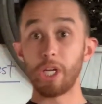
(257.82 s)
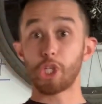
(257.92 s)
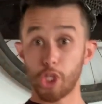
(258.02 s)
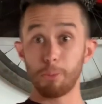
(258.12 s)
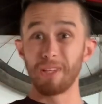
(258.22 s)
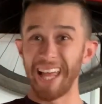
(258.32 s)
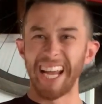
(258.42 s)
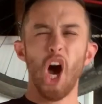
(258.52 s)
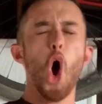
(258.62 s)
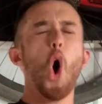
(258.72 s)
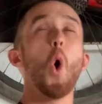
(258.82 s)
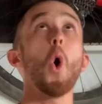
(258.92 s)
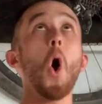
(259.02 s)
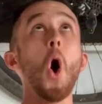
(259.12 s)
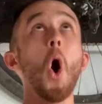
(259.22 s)
should be like, woo,
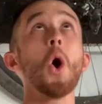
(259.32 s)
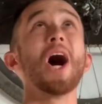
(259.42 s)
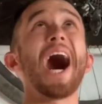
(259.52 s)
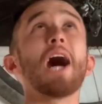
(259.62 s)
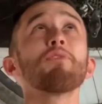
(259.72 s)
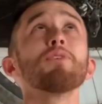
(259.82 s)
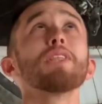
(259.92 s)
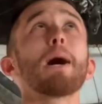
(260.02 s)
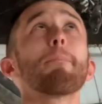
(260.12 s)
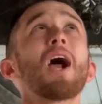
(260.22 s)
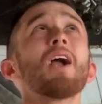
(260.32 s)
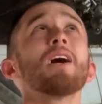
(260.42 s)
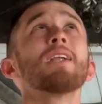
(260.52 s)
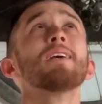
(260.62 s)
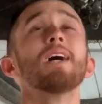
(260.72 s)
I feel
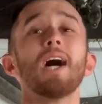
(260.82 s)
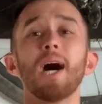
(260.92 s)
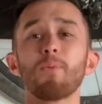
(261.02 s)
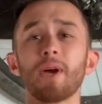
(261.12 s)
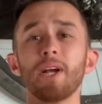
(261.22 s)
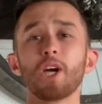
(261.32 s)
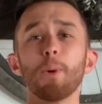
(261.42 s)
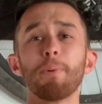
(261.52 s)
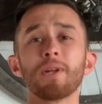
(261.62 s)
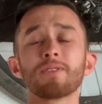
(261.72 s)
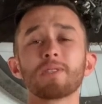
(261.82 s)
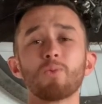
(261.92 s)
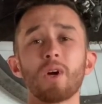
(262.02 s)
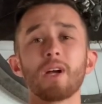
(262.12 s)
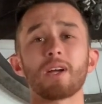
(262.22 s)
that burning. I'm ready to go put in some
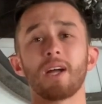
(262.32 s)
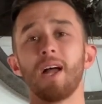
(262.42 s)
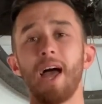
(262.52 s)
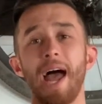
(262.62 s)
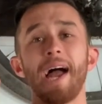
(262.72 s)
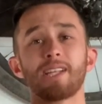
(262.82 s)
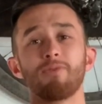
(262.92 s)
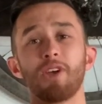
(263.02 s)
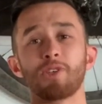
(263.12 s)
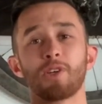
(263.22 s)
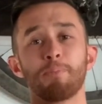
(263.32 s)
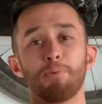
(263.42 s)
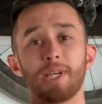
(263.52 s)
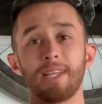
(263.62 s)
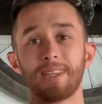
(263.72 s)
work. Activation
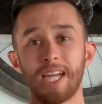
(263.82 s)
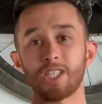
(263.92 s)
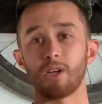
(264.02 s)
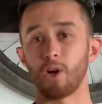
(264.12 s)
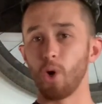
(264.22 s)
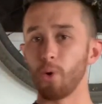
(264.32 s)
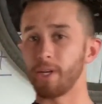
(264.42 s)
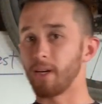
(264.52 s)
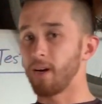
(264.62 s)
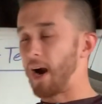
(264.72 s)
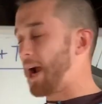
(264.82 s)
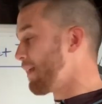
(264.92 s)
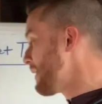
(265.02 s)
complete. That's our goal here, all right?